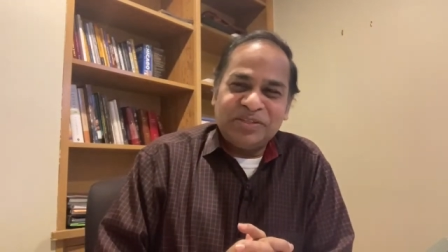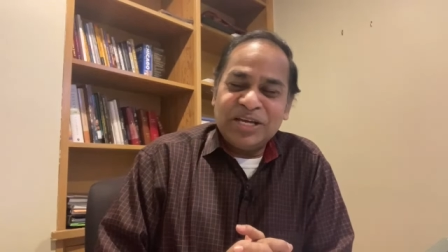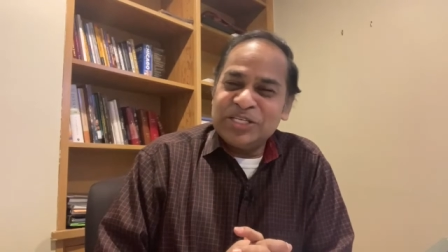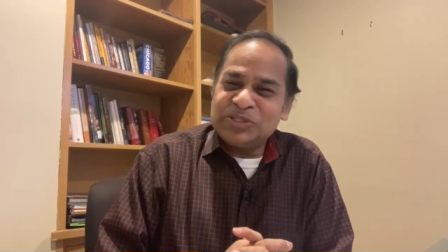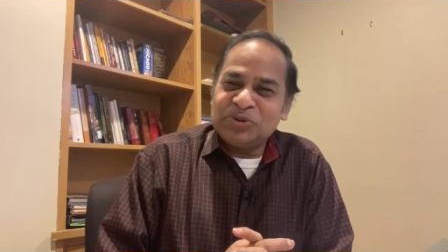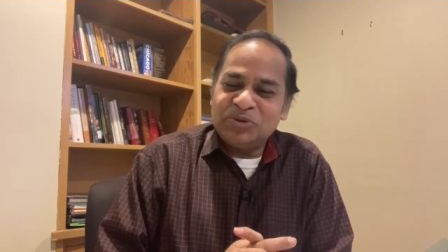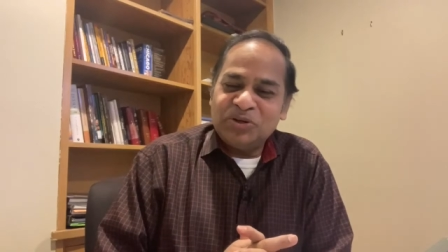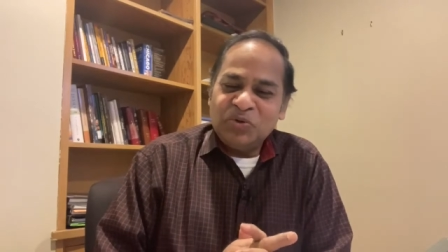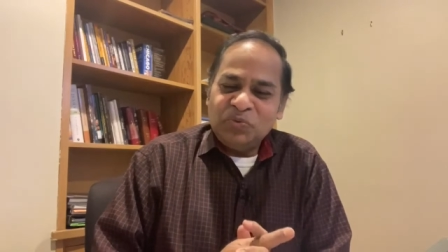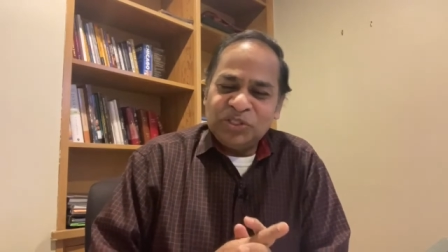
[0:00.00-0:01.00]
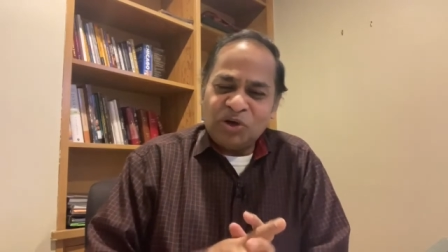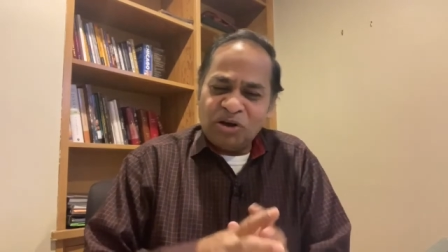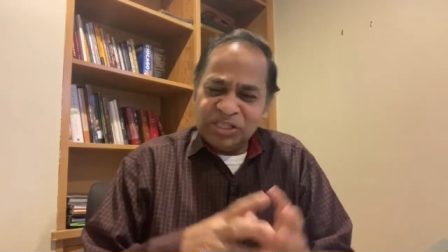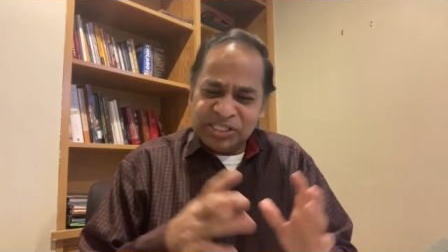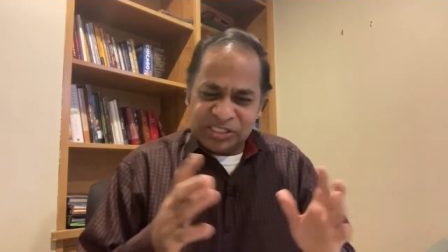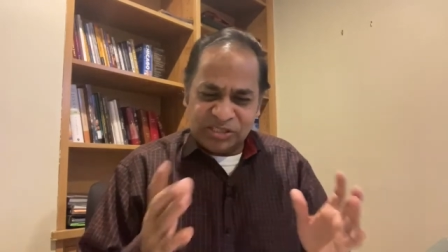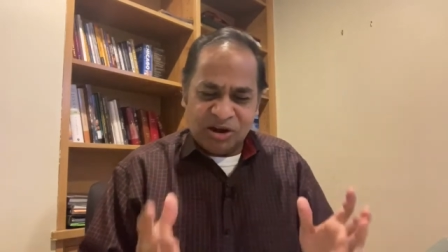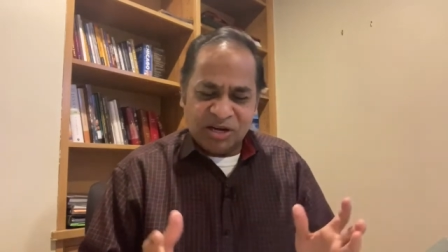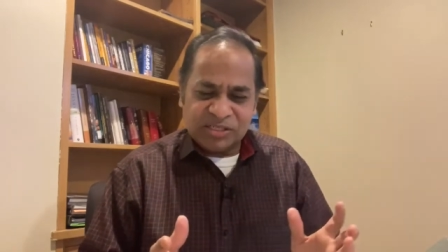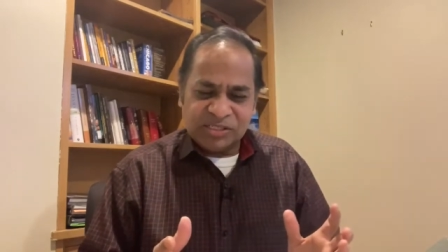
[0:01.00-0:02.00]
And so, with all these
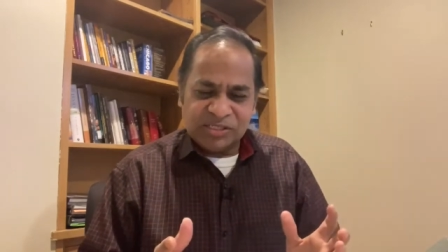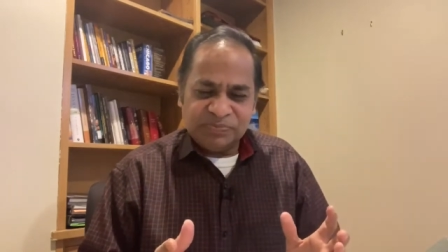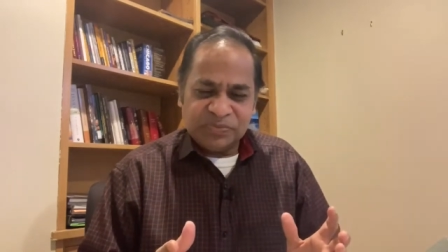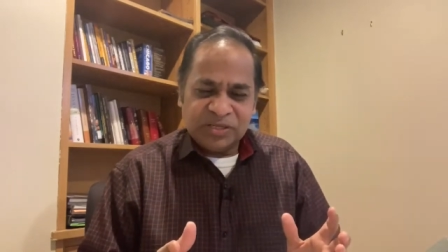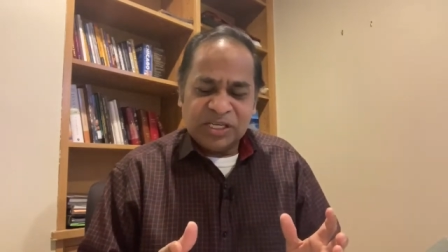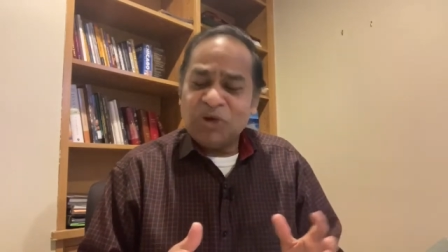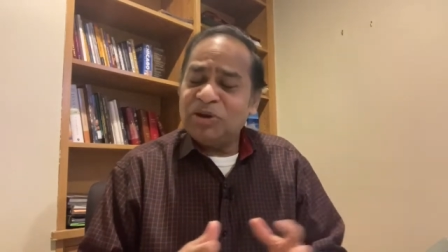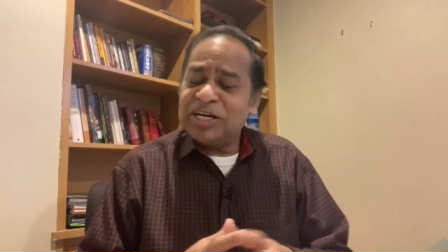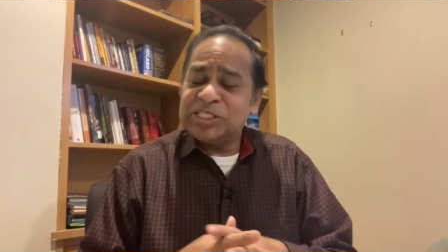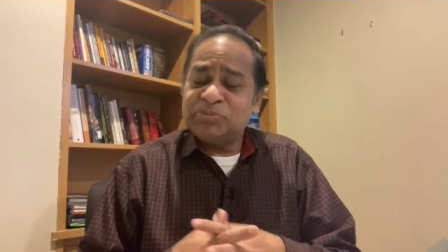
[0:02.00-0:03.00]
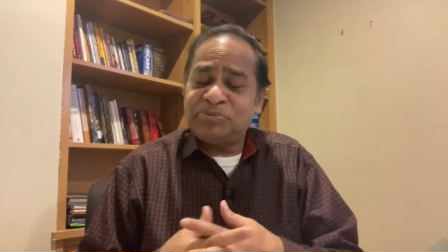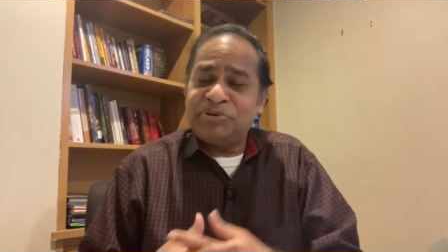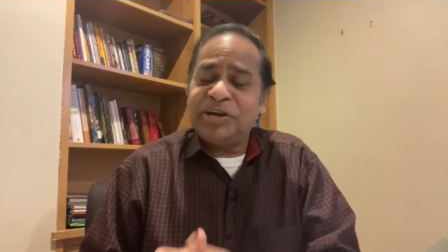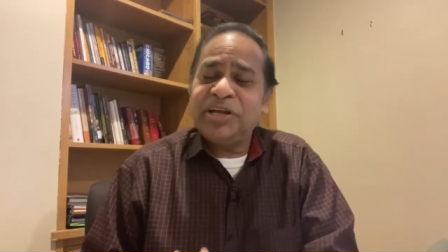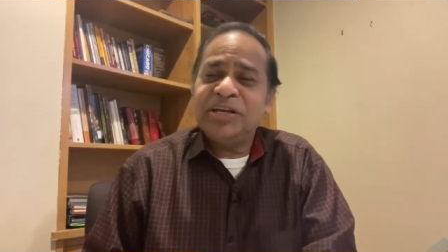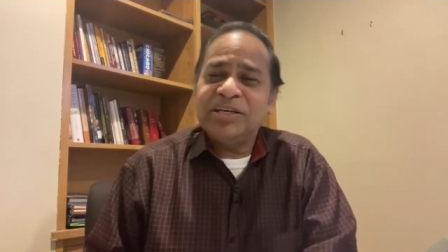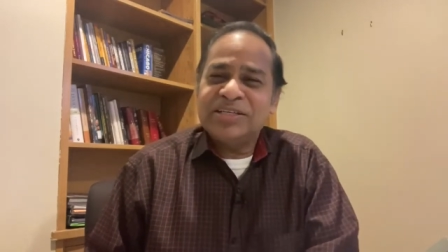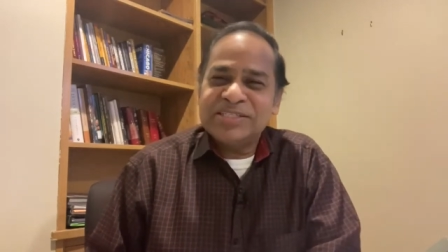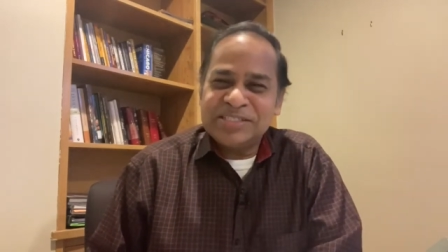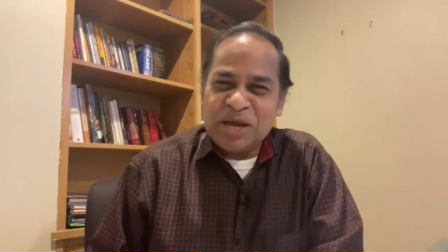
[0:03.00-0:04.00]
thoughts, now let us pray
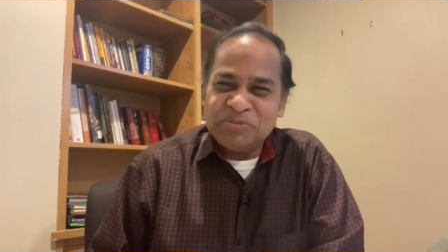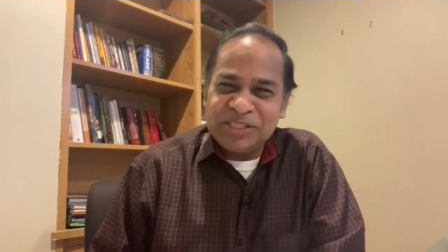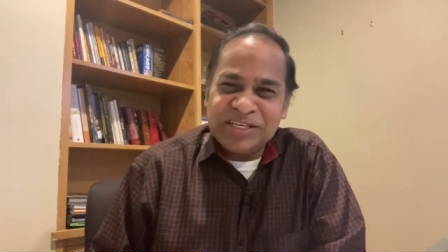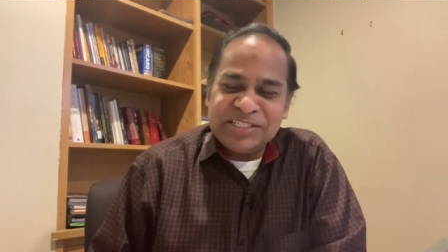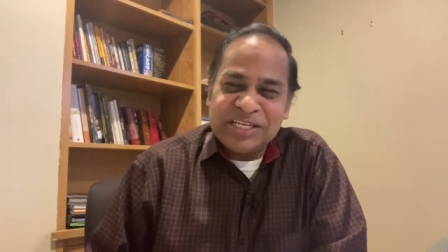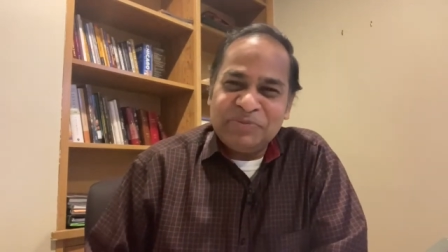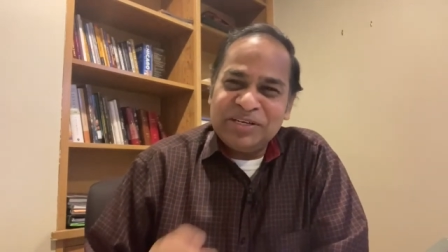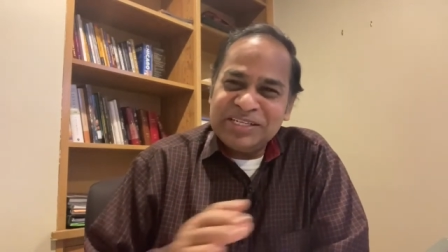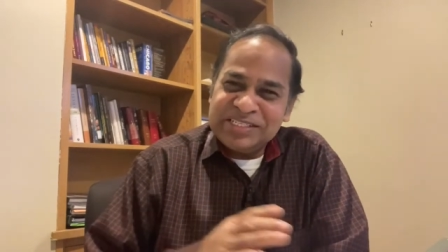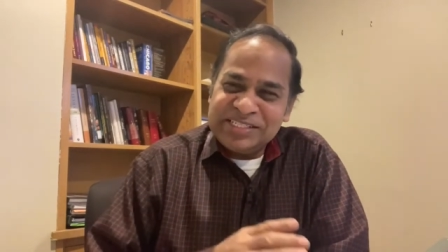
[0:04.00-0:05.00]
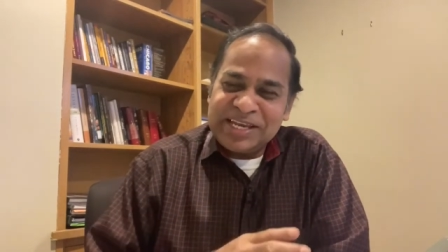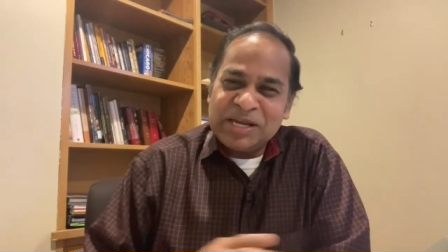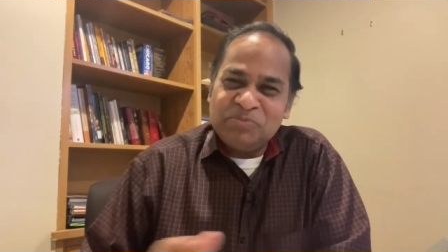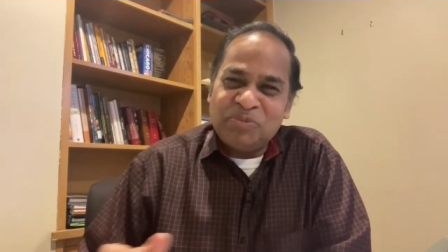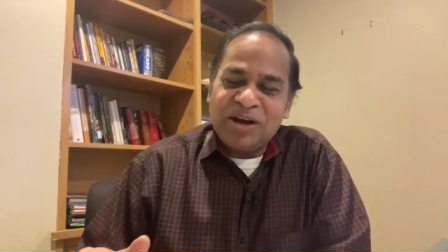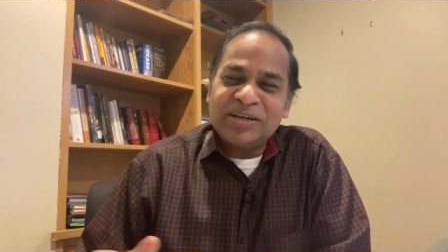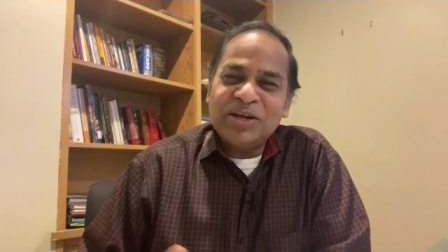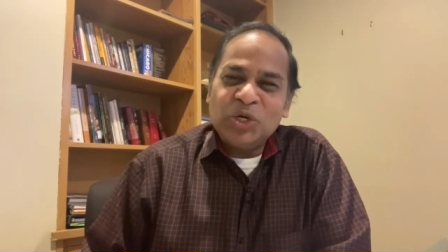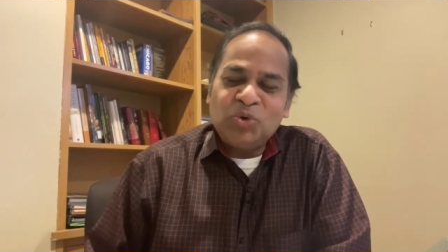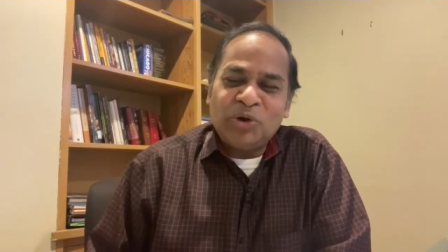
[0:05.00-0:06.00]
Psalm 37, second part,
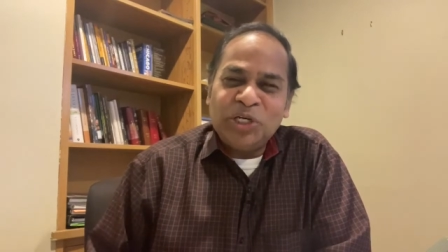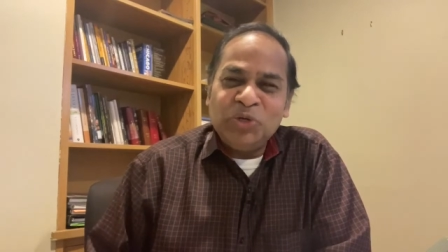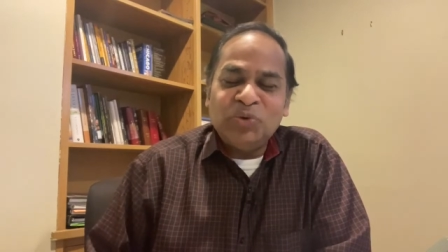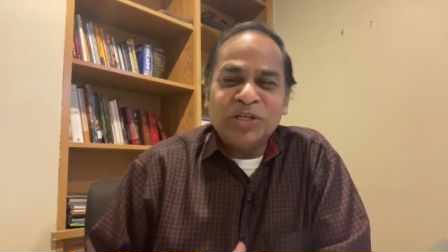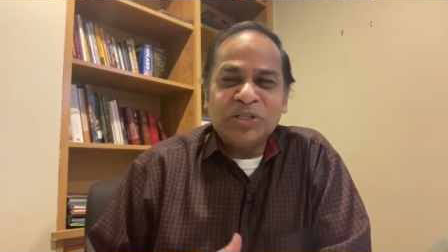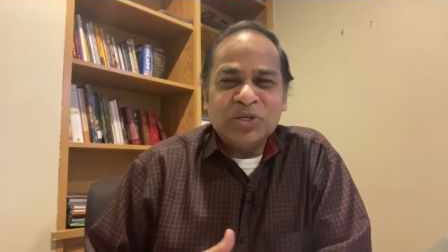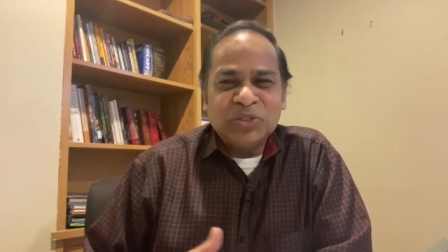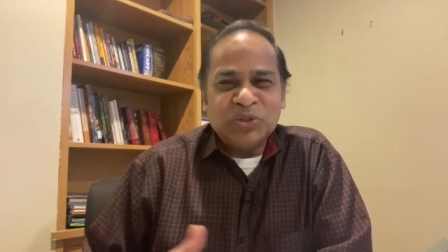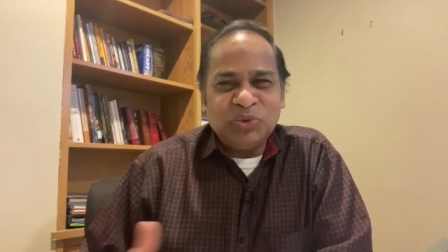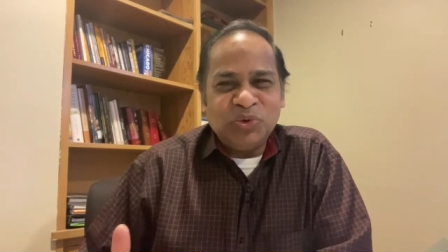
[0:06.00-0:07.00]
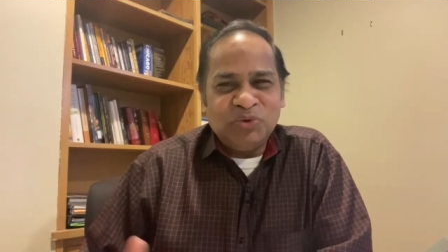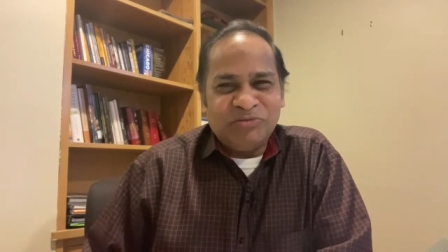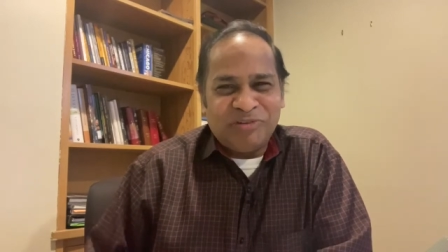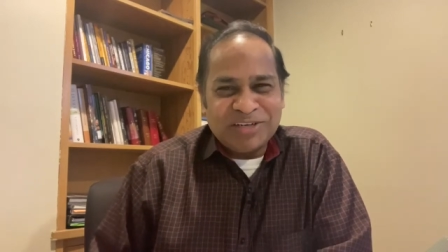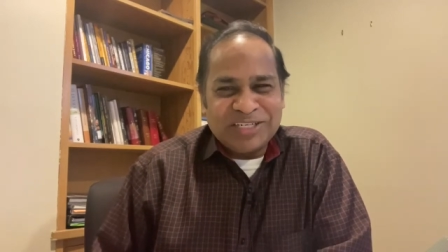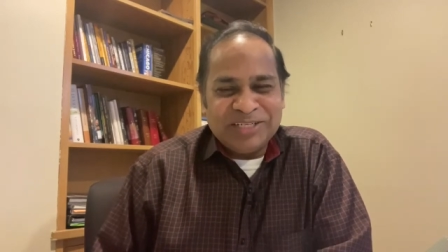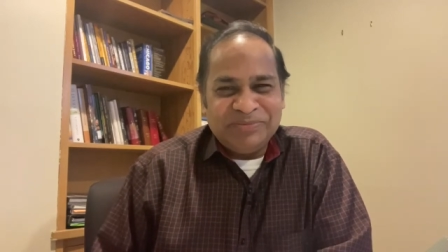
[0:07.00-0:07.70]
21 through 40.